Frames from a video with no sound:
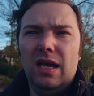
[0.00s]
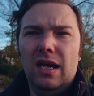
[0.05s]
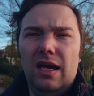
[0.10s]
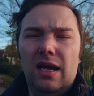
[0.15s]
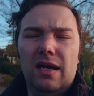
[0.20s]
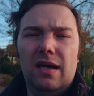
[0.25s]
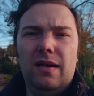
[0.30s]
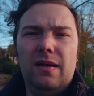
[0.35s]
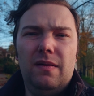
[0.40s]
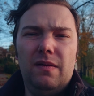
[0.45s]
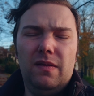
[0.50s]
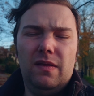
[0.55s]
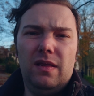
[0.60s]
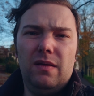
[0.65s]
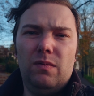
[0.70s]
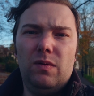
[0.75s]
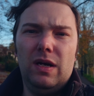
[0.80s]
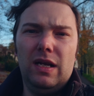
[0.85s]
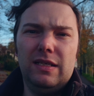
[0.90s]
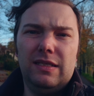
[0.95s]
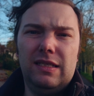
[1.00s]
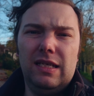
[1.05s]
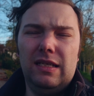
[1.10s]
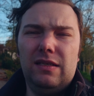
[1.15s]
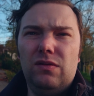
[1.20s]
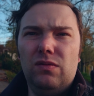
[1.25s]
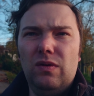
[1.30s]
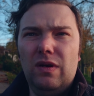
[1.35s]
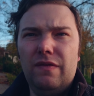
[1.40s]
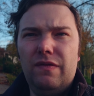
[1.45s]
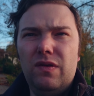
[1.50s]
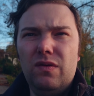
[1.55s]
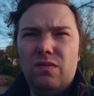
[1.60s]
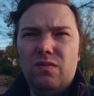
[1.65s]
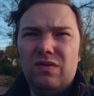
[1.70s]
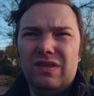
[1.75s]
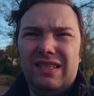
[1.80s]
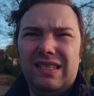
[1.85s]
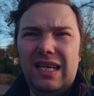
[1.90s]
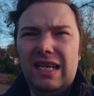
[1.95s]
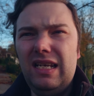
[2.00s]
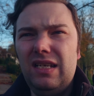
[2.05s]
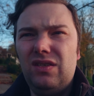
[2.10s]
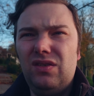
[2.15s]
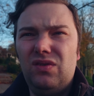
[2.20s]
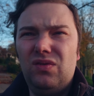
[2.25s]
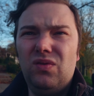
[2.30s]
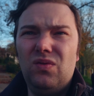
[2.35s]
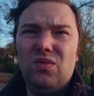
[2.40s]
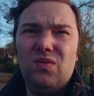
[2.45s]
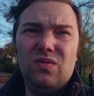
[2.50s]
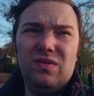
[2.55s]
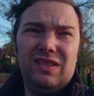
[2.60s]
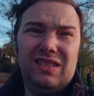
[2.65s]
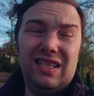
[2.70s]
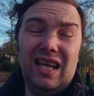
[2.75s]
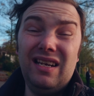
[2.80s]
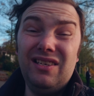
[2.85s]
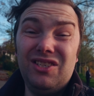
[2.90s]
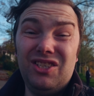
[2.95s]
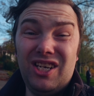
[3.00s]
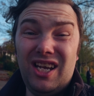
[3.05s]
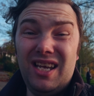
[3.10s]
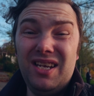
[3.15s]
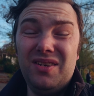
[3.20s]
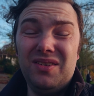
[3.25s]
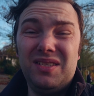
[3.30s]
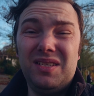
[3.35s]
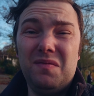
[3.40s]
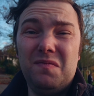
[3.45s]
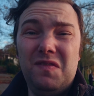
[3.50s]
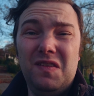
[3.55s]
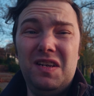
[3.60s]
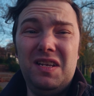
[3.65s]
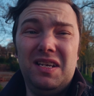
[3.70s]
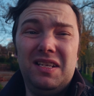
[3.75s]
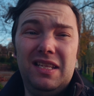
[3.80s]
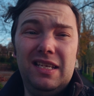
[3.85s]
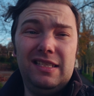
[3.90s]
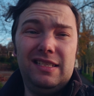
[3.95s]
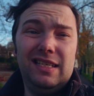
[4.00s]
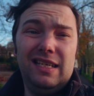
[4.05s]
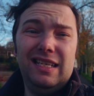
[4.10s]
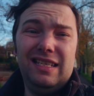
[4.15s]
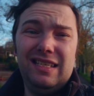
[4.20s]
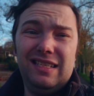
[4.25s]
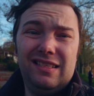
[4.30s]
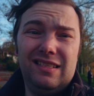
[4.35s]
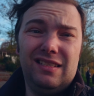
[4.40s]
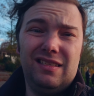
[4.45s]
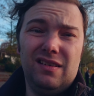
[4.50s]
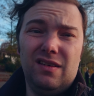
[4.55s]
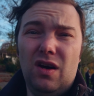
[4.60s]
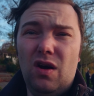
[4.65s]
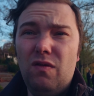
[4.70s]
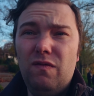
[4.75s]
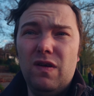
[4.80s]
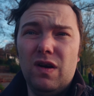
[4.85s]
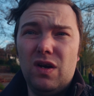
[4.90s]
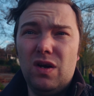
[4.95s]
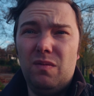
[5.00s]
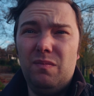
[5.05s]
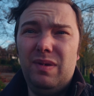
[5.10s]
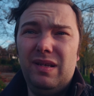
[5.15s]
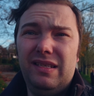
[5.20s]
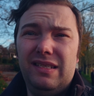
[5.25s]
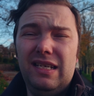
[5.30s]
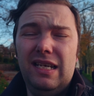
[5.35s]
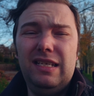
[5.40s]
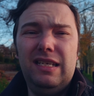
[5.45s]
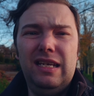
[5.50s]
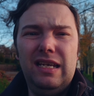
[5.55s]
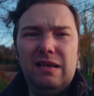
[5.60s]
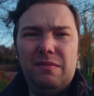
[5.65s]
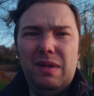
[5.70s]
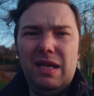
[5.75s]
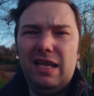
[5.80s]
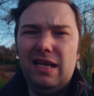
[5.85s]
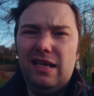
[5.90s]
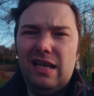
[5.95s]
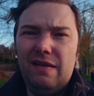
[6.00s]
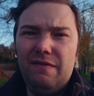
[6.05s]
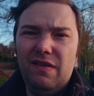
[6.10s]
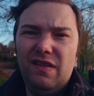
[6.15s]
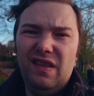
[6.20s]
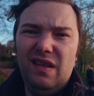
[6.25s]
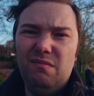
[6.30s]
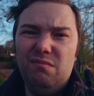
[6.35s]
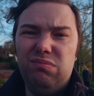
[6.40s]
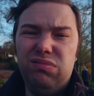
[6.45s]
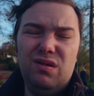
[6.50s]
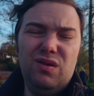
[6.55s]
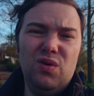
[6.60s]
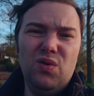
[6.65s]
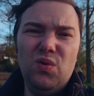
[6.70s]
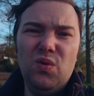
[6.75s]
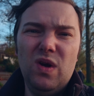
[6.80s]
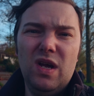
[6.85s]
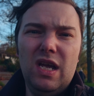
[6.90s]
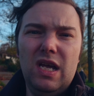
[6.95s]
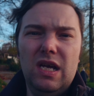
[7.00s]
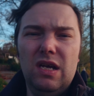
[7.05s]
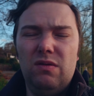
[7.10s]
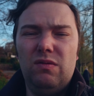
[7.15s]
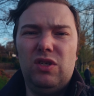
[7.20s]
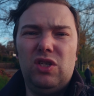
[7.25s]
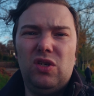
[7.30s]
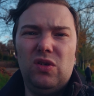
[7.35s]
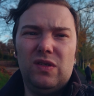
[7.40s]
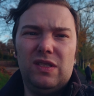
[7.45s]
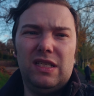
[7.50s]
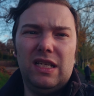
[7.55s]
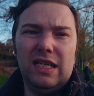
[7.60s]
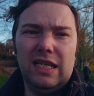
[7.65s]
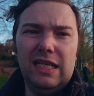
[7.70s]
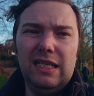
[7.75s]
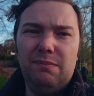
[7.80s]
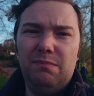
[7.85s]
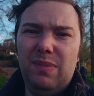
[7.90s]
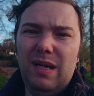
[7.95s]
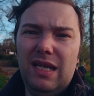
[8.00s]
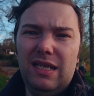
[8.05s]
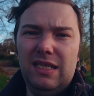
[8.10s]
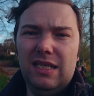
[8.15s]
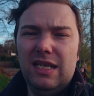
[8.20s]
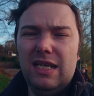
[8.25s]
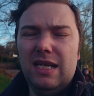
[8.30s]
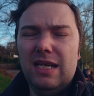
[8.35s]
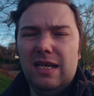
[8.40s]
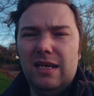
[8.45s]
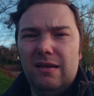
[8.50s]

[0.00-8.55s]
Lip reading: What I set to, if you set it to sunshine or something like this, it is overcompensating and making everything blue, which looks like a bit